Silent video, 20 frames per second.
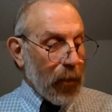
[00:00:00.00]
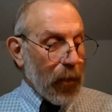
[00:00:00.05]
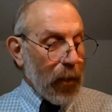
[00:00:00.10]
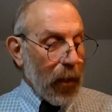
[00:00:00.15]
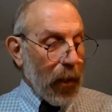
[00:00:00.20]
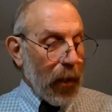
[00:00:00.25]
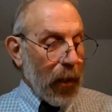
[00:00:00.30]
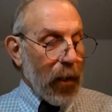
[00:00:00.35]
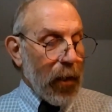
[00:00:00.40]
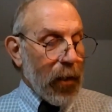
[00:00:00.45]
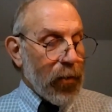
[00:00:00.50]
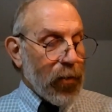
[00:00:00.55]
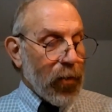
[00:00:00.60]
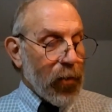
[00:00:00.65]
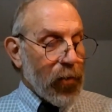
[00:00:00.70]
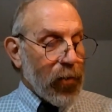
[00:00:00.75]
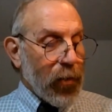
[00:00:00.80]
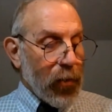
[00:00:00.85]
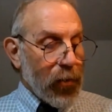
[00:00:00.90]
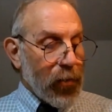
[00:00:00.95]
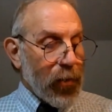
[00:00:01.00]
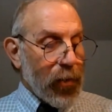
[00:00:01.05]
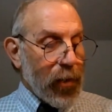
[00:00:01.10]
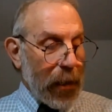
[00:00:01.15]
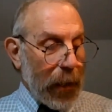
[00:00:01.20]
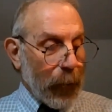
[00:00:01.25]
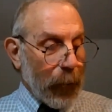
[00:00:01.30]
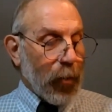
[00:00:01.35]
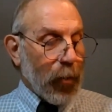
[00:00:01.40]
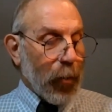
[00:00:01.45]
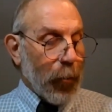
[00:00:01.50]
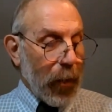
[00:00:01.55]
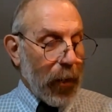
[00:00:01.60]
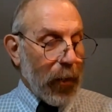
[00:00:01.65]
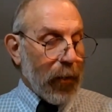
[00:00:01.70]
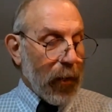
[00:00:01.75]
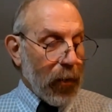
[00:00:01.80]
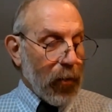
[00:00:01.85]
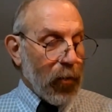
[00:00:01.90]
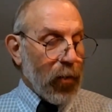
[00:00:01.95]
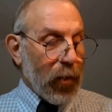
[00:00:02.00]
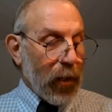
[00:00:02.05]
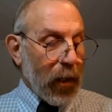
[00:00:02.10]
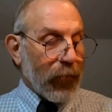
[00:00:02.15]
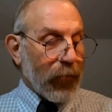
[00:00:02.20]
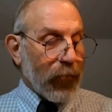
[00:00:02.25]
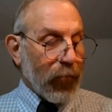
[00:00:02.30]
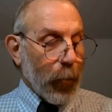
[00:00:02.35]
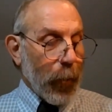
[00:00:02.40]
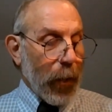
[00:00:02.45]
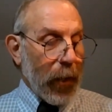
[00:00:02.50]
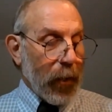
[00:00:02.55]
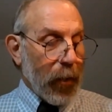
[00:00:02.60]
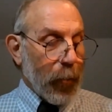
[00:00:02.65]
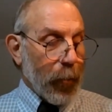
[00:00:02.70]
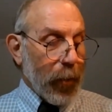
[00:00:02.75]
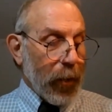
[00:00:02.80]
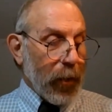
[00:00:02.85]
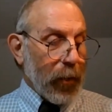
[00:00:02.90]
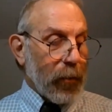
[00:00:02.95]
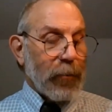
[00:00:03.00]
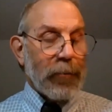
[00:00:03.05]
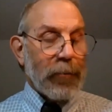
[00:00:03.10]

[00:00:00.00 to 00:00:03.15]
it just doesn't seem to me that you get from A to B.